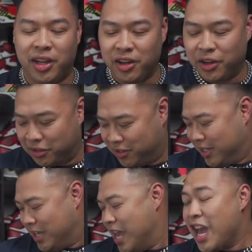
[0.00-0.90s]
I don't know,
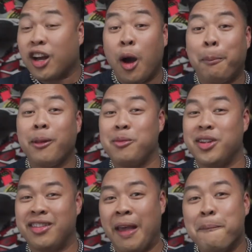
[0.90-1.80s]

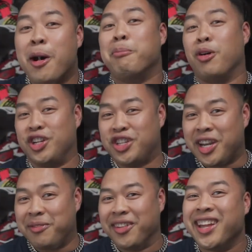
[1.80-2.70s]
complements my body
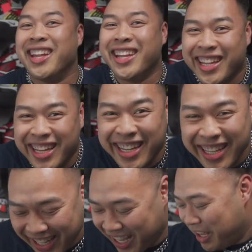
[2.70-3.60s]
shape.
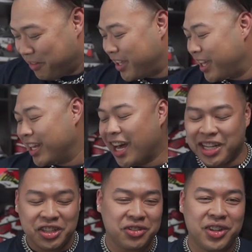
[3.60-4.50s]
But yeah,
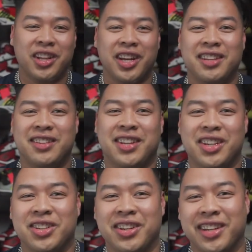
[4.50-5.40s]
I just really like this
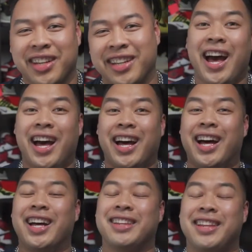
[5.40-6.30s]
t-shirt.
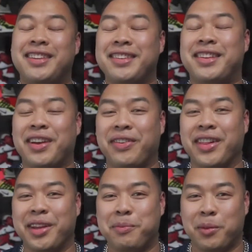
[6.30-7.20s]
This is
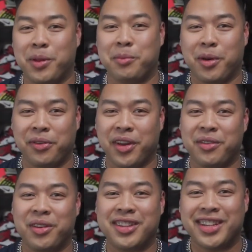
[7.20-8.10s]
definitely probably my
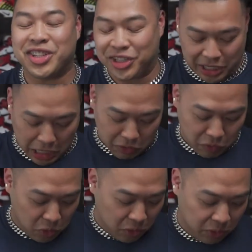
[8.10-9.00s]
favorite t-shirt out of
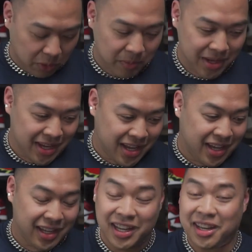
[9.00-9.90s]
all of them.
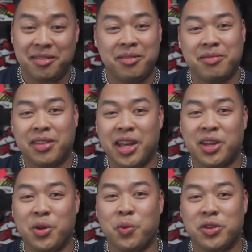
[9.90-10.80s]
Yeah, thank
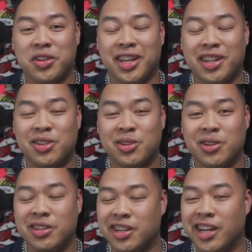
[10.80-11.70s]
you once again
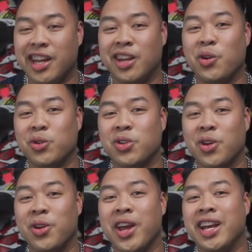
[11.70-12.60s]
to Jay, and
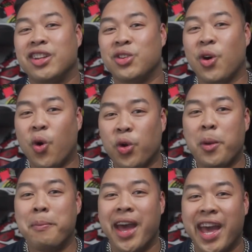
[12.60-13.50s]
also to
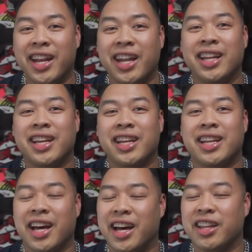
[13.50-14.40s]
Automan,
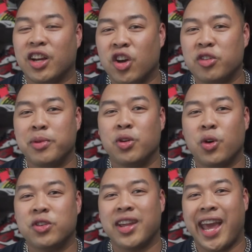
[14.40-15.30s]
the
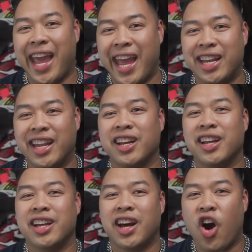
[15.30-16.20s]
Cosmonauts head
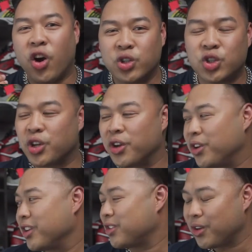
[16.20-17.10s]

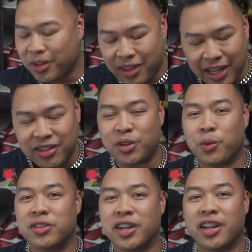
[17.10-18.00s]
honcho. So thanks you
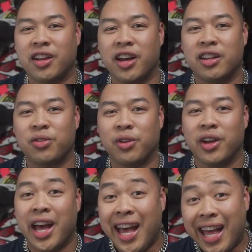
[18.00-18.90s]
once again, guys, for
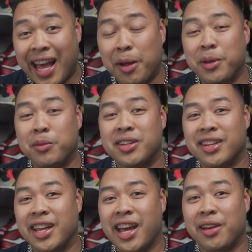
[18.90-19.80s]
helping me
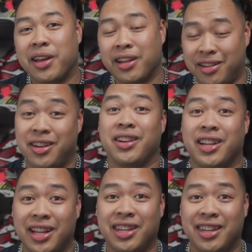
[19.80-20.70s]
to get you know,
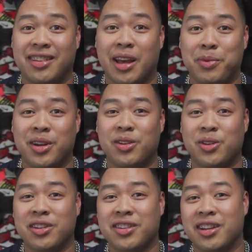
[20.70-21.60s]
letting this happen and all
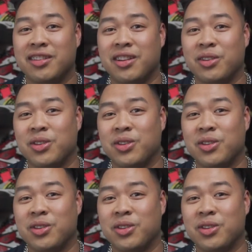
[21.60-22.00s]
this kind of stuff.